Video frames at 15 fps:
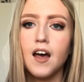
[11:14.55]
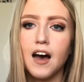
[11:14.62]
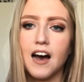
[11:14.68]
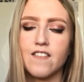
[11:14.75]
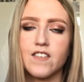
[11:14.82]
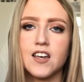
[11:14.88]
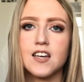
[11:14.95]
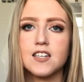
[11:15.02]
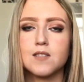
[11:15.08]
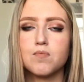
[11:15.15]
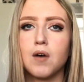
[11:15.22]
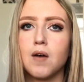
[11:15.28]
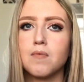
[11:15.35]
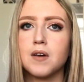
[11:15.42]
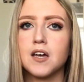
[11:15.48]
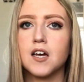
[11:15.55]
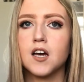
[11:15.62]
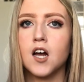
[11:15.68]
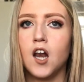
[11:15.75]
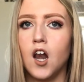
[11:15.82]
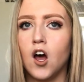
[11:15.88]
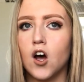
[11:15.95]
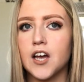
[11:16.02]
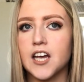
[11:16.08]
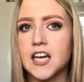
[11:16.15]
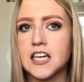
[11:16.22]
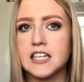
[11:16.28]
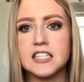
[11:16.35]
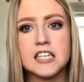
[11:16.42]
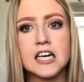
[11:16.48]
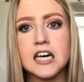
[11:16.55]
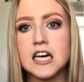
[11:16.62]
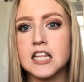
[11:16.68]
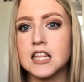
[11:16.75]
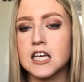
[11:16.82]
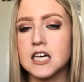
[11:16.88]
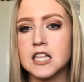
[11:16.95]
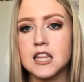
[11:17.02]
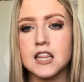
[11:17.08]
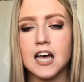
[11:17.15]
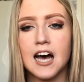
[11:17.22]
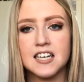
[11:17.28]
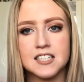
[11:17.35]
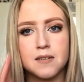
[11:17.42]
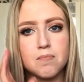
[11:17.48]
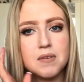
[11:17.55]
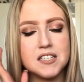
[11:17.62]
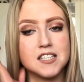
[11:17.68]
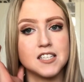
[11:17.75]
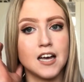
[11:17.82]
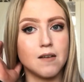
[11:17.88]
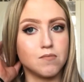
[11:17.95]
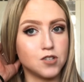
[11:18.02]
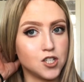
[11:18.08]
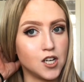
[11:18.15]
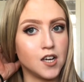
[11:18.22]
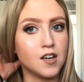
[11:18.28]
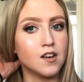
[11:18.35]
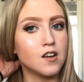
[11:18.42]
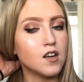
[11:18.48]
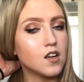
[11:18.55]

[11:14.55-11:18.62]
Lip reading: I think it's probably a lot easier than the hazard perception,